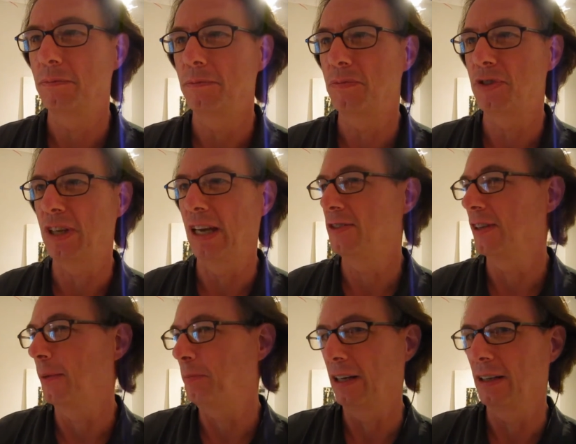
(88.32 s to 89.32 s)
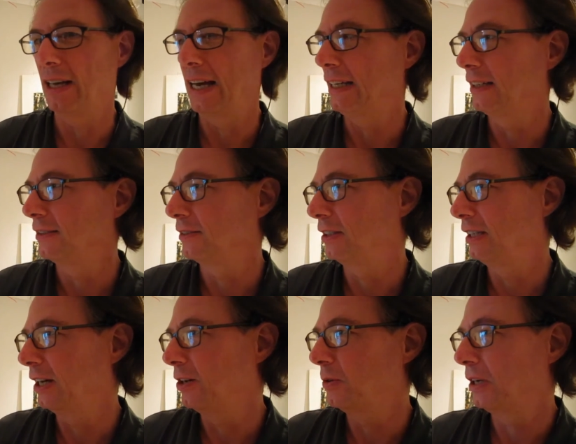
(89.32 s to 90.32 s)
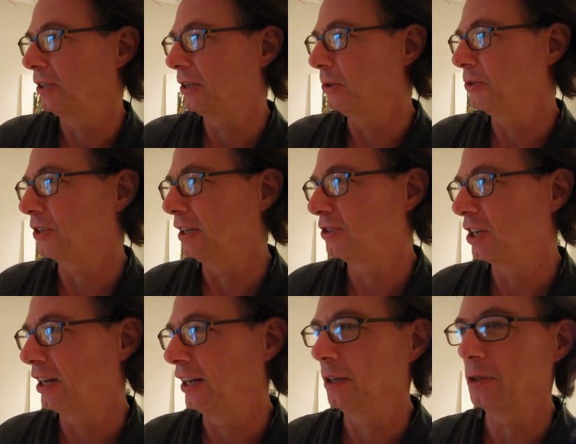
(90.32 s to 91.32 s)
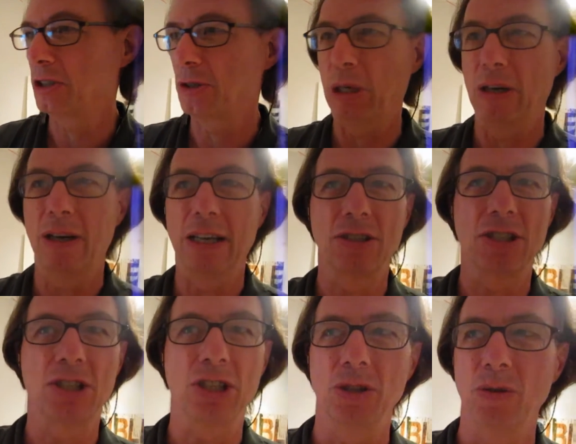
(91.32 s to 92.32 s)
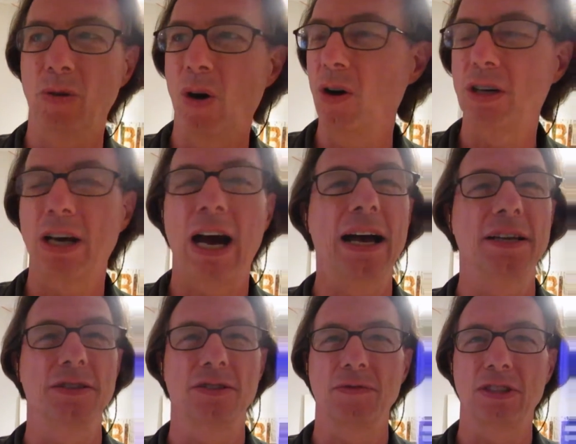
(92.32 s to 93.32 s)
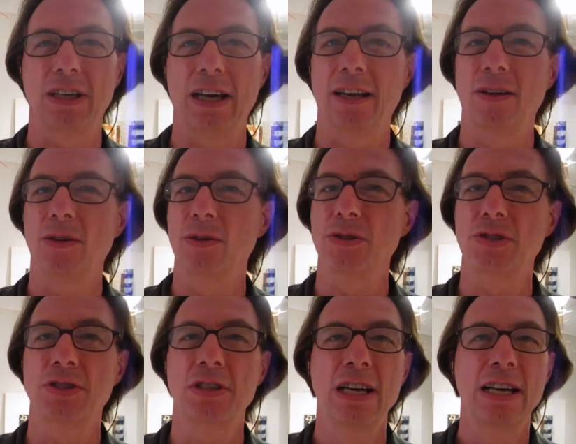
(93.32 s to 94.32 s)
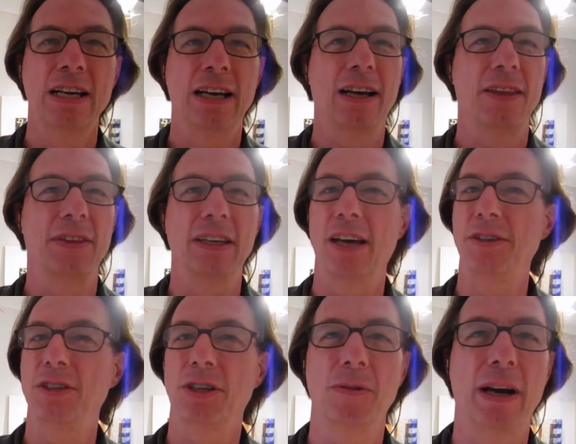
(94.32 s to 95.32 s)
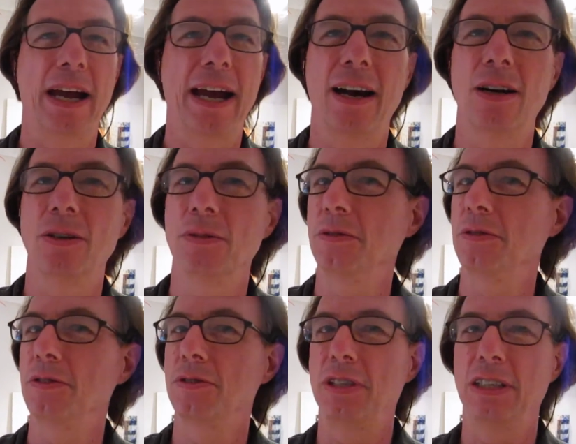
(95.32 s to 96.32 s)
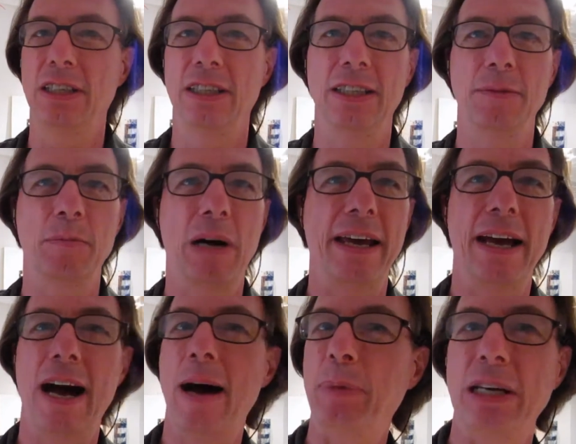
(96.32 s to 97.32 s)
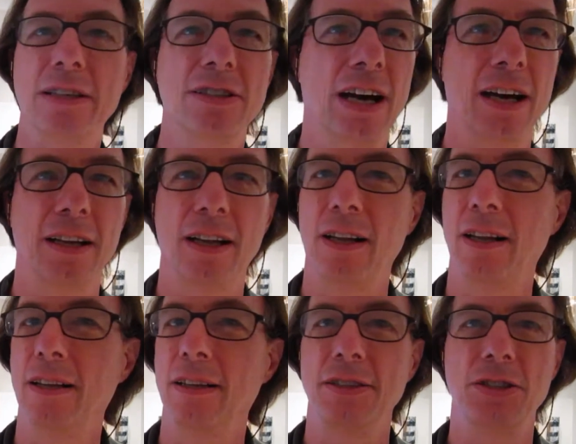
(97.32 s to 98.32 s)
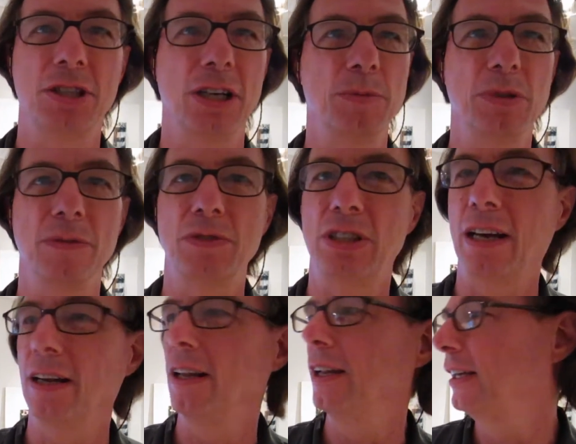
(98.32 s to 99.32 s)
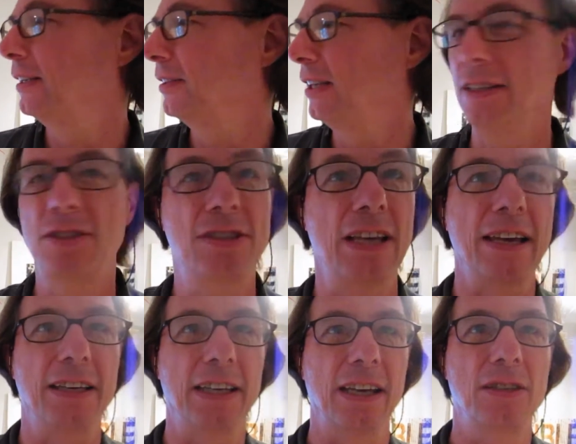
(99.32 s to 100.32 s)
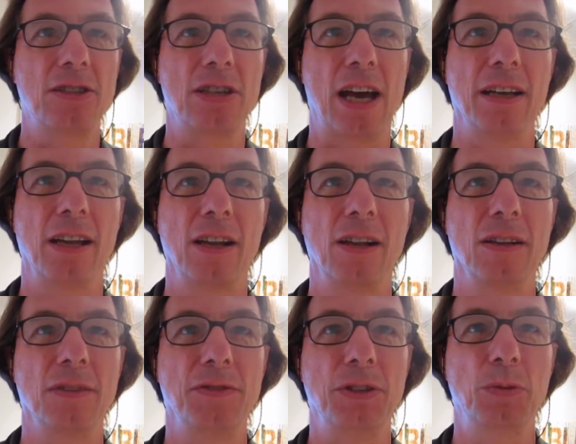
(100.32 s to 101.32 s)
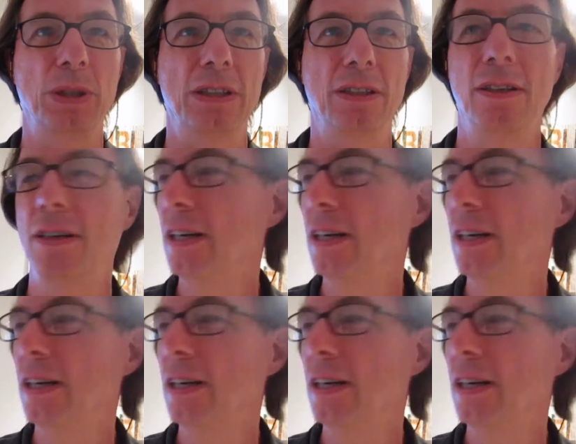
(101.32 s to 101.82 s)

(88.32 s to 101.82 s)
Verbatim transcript: say, something like you know a hallucinogenic experience to all kinds of tunnels the underground, the myopic tunnel in terms of tunneling, the psychic tunnel, if you will.